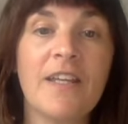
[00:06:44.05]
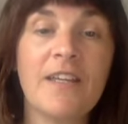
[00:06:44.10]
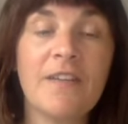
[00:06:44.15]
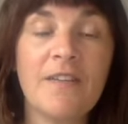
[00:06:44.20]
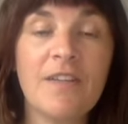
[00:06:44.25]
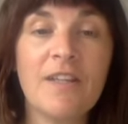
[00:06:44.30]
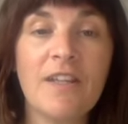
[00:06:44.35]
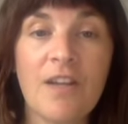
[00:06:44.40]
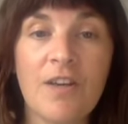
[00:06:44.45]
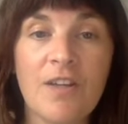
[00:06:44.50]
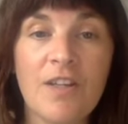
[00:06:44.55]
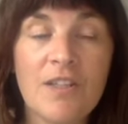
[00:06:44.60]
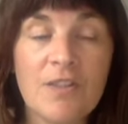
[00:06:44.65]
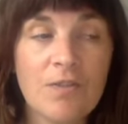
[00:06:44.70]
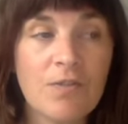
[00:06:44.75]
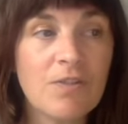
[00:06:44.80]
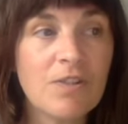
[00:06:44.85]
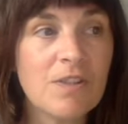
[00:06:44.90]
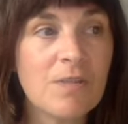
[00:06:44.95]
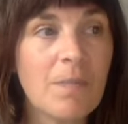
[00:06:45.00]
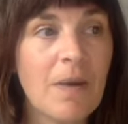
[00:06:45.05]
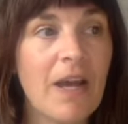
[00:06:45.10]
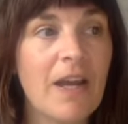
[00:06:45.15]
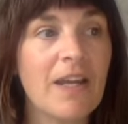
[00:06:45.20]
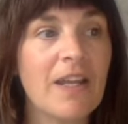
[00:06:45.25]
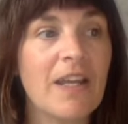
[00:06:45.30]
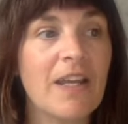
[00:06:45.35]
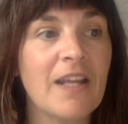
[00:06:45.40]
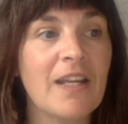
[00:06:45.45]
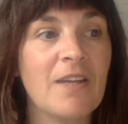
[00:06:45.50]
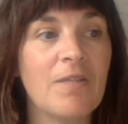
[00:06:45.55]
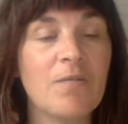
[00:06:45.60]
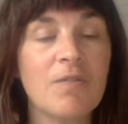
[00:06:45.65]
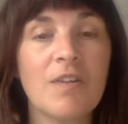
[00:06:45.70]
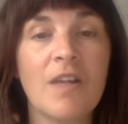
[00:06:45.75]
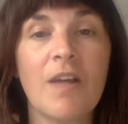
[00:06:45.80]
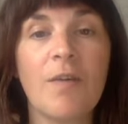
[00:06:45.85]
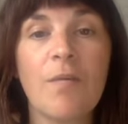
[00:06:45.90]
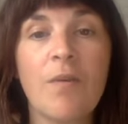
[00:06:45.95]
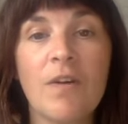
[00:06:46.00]
He talked about it and it
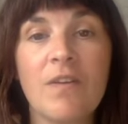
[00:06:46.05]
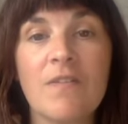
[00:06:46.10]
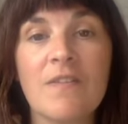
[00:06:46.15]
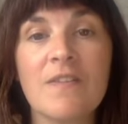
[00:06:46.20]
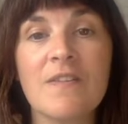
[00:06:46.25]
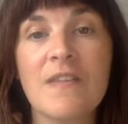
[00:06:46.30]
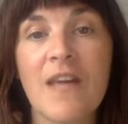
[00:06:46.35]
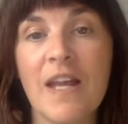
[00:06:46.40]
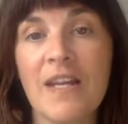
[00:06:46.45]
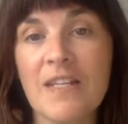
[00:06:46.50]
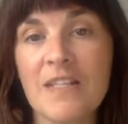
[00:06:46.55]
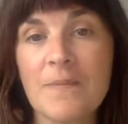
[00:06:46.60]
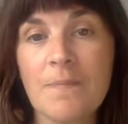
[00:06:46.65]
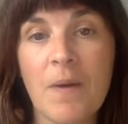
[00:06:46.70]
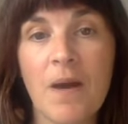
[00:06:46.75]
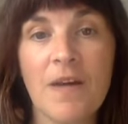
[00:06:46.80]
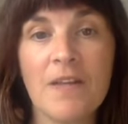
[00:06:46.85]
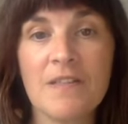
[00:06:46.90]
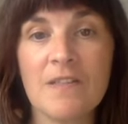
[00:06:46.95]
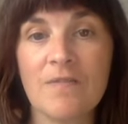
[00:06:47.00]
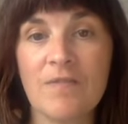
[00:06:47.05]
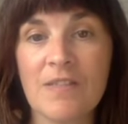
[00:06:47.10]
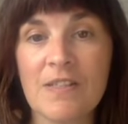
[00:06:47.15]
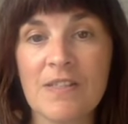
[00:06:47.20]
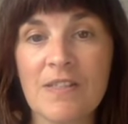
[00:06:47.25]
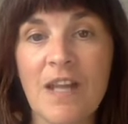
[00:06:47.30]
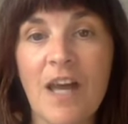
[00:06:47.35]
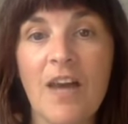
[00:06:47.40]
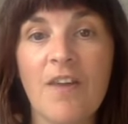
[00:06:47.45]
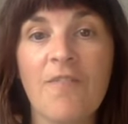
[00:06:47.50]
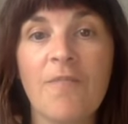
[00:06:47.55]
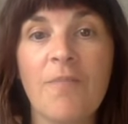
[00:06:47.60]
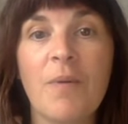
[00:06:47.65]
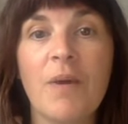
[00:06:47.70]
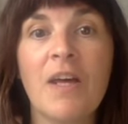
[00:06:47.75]
was like one of the saddest parts of his life.